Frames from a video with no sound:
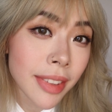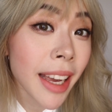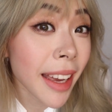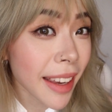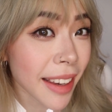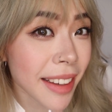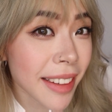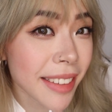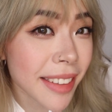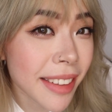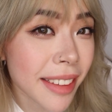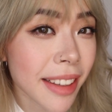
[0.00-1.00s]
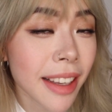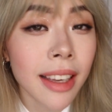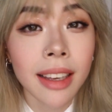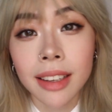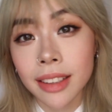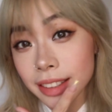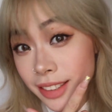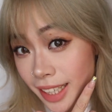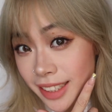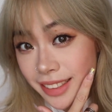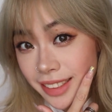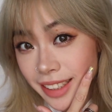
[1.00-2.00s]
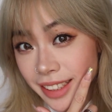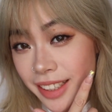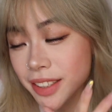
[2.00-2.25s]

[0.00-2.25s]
Hey, Janice here.